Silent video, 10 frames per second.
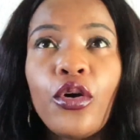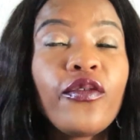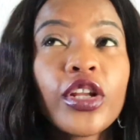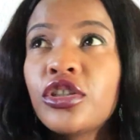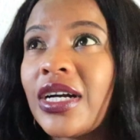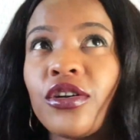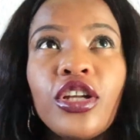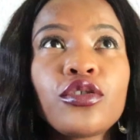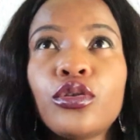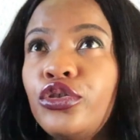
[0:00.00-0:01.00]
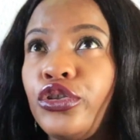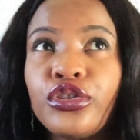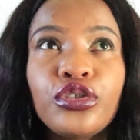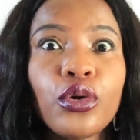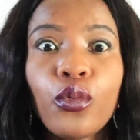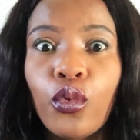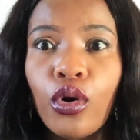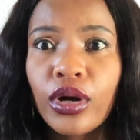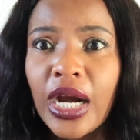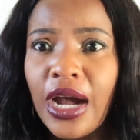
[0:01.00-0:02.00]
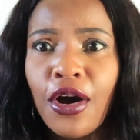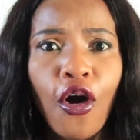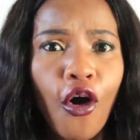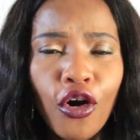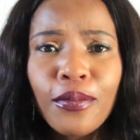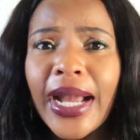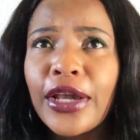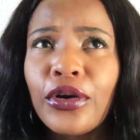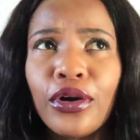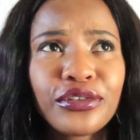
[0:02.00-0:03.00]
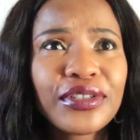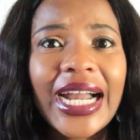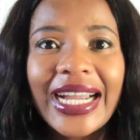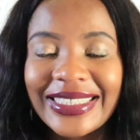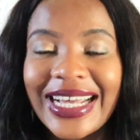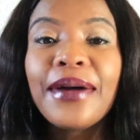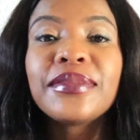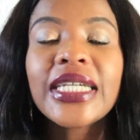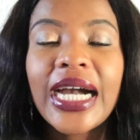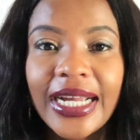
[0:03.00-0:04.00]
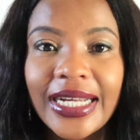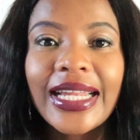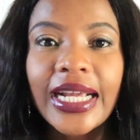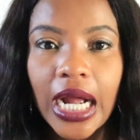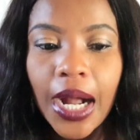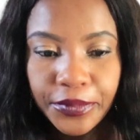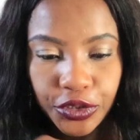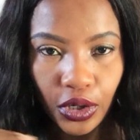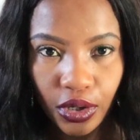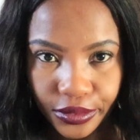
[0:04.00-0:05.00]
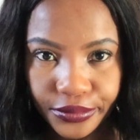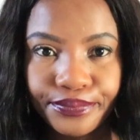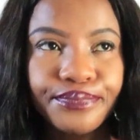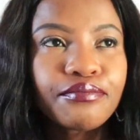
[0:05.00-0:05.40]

Ovulation calculator does not work. Oh my god, you guys, I'm tired. Like, I'm done.